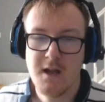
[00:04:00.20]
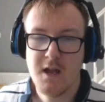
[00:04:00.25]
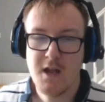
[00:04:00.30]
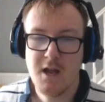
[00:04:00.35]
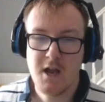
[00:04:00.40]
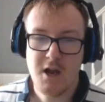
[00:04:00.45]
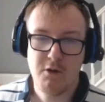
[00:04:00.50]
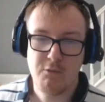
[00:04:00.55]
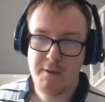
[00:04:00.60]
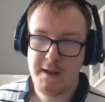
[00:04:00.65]

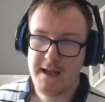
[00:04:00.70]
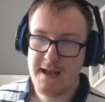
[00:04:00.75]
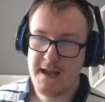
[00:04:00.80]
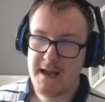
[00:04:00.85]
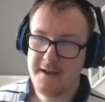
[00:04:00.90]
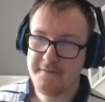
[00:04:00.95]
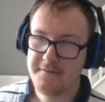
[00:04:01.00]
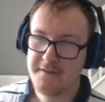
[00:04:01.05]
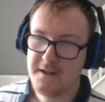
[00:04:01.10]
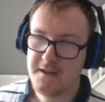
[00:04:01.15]
We
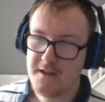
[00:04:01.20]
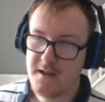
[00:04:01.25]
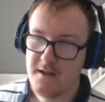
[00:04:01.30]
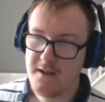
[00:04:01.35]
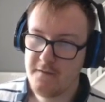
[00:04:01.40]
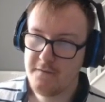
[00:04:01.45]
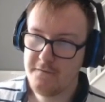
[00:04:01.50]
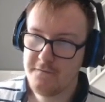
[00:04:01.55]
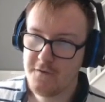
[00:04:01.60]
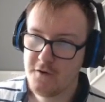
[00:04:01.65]
have
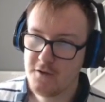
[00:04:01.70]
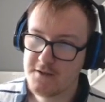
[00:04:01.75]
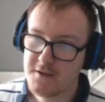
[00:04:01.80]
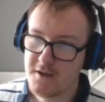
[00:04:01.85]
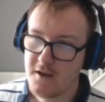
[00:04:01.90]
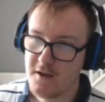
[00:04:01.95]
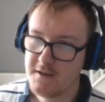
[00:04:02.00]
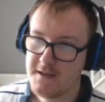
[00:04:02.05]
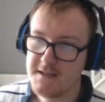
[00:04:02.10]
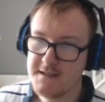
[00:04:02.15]
4
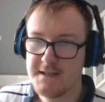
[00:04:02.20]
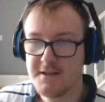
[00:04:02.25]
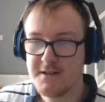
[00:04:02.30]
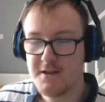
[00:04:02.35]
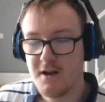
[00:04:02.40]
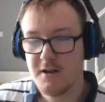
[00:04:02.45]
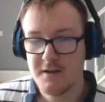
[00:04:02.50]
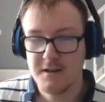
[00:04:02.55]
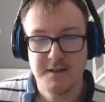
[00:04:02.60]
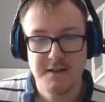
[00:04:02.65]
targets this
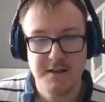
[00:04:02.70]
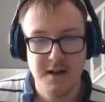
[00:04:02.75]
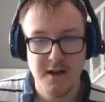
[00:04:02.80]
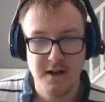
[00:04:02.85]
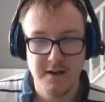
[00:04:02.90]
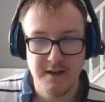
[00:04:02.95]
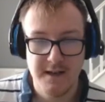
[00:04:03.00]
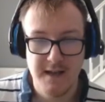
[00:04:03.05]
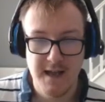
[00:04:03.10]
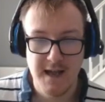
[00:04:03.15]
card can
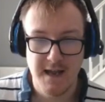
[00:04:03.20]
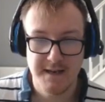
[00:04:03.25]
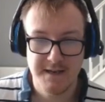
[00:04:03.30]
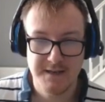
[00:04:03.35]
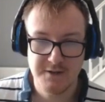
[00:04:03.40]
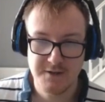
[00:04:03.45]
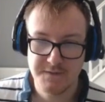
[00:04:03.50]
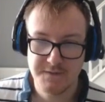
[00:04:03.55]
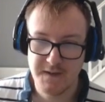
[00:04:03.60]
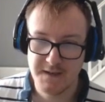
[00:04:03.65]
target, and it's
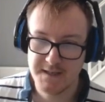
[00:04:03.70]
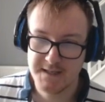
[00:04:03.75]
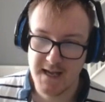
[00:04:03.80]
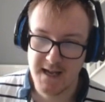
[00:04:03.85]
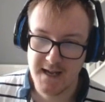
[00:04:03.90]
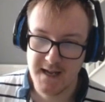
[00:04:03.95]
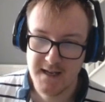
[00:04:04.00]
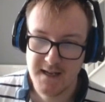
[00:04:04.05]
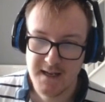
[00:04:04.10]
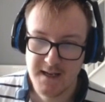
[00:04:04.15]
just
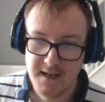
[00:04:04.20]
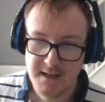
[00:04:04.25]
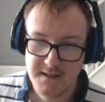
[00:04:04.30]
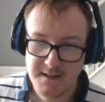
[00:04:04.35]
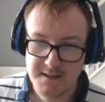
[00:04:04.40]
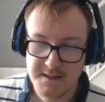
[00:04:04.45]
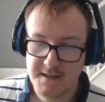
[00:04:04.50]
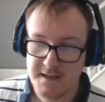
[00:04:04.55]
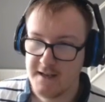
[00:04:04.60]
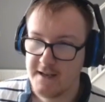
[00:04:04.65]

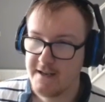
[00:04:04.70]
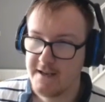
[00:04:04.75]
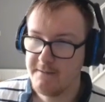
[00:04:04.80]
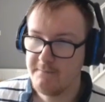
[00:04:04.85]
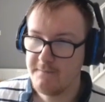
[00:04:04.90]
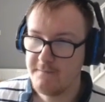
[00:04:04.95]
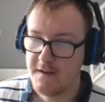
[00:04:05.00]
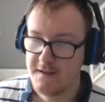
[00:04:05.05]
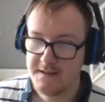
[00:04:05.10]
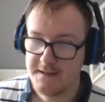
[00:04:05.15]

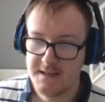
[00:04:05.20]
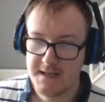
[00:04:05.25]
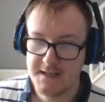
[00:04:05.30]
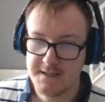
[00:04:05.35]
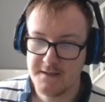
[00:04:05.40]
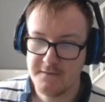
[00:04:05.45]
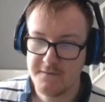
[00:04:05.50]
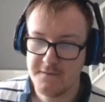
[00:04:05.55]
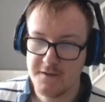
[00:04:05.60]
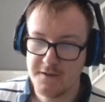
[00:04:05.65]

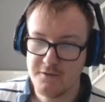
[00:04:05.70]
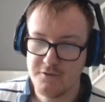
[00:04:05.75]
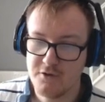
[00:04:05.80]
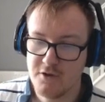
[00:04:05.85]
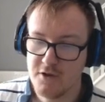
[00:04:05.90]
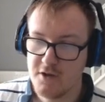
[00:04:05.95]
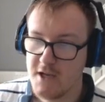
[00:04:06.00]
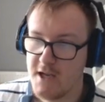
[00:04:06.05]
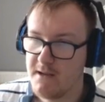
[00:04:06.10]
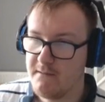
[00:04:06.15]
fantastic for the
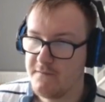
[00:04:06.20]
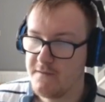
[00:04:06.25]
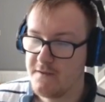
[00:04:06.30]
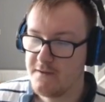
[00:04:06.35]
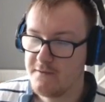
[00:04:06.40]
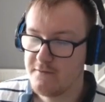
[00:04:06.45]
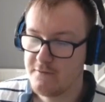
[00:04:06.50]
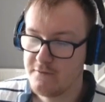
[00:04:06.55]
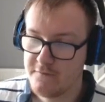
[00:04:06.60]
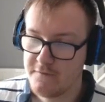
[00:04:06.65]
draw
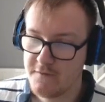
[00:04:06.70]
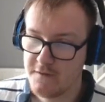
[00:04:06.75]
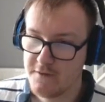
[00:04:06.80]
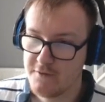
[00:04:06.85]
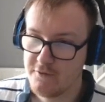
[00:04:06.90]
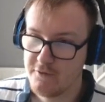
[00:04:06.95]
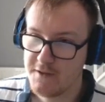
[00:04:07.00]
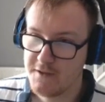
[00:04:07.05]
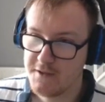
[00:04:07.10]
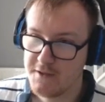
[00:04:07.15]
for the
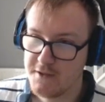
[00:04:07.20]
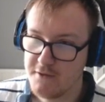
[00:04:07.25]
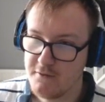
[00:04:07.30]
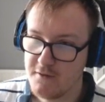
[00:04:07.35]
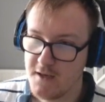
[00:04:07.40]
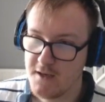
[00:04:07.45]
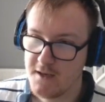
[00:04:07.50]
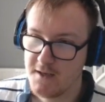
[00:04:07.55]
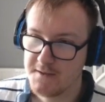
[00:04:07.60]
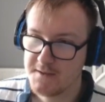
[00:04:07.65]
draw on the 2
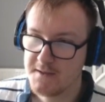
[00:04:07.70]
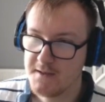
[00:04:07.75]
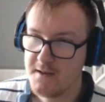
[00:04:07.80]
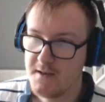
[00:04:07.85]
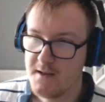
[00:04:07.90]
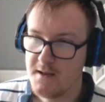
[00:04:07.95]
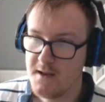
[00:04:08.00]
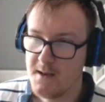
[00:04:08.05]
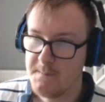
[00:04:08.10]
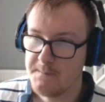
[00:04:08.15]
cards.
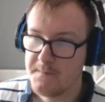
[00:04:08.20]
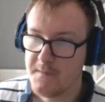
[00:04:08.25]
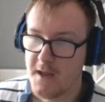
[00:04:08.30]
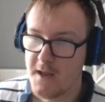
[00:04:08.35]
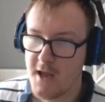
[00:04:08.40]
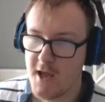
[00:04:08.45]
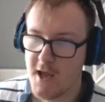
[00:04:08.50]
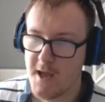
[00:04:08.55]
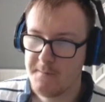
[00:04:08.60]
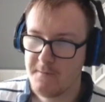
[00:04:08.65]

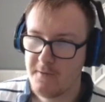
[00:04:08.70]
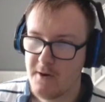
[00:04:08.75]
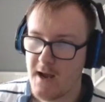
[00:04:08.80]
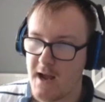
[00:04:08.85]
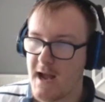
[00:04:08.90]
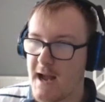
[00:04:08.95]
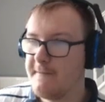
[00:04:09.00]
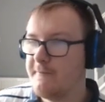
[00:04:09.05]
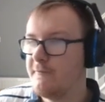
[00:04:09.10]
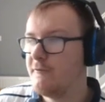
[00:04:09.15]
Right,
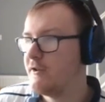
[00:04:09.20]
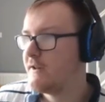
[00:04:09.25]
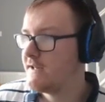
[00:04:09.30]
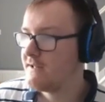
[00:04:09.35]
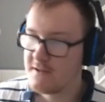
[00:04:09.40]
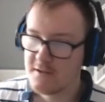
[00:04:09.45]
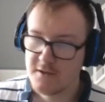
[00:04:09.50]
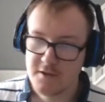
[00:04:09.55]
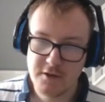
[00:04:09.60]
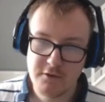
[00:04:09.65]
I'm running
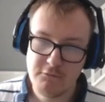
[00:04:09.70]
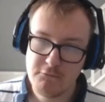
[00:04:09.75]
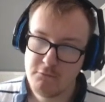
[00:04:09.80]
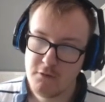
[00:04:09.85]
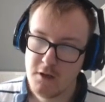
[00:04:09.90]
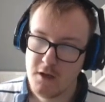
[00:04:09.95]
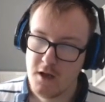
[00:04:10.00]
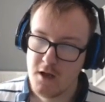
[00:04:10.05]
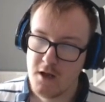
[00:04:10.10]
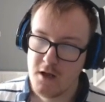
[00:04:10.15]
the two
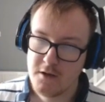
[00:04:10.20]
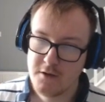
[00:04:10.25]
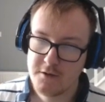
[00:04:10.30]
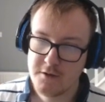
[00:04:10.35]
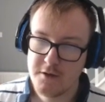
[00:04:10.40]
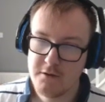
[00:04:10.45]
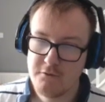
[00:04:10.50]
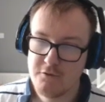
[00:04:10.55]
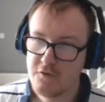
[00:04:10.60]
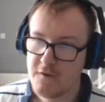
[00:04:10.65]

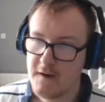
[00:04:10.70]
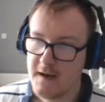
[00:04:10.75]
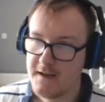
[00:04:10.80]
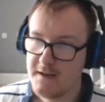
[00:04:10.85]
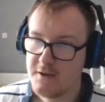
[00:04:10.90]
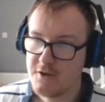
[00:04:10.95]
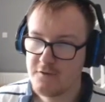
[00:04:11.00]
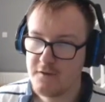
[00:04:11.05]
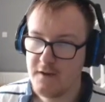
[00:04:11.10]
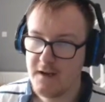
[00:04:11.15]
Dragon
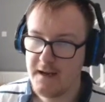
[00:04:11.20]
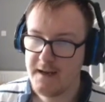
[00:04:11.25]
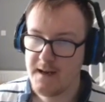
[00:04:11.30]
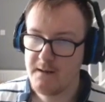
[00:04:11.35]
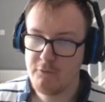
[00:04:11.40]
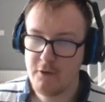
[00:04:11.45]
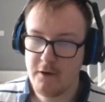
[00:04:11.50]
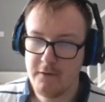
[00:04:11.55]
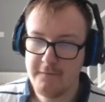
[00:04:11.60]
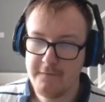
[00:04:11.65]
Shrine and
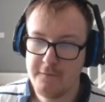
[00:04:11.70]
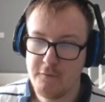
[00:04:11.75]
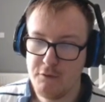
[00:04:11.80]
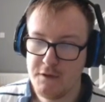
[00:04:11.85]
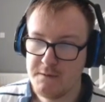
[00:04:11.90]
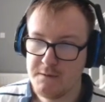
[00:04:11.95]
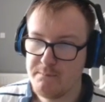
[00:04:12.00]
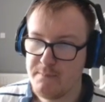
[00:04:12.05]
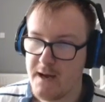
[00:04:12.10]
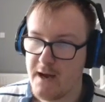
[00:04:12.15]
1
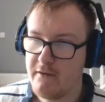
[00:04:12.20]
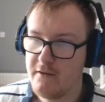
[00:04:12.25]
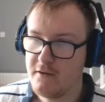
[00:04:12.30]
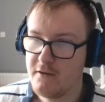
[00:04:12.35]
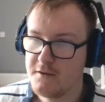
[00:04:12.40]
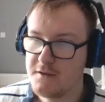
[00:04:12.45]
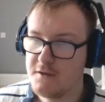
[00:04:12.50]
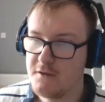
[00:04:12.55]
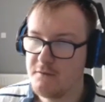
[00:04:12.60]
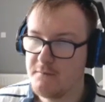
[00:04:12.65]
Foolish Burial
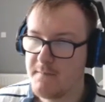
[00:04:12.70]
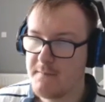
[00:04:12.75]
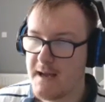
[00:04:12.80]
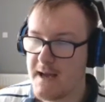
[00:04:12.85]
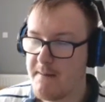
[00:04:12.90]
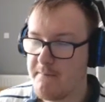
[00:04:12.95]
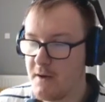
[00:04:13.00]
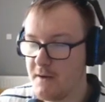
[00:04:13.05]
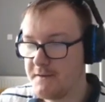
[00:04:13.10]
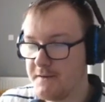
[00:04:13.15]
to dump our
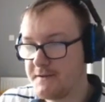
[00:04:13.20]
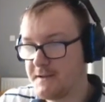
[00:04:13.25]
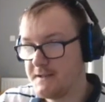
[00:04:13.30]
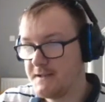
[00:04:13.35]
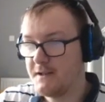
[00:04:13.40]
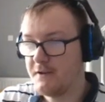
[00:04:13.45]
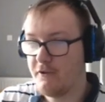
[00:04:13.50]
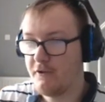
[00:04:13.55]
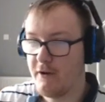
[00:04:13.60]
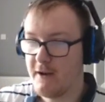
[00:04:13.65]
monsters in
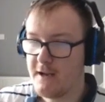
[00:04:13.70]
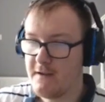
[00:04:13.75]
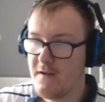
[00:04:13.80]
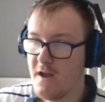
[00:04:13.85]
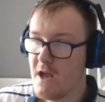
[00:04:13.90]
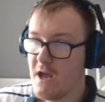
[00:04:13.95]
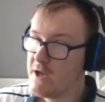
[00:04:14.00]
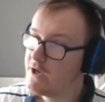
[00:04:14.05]
the grave.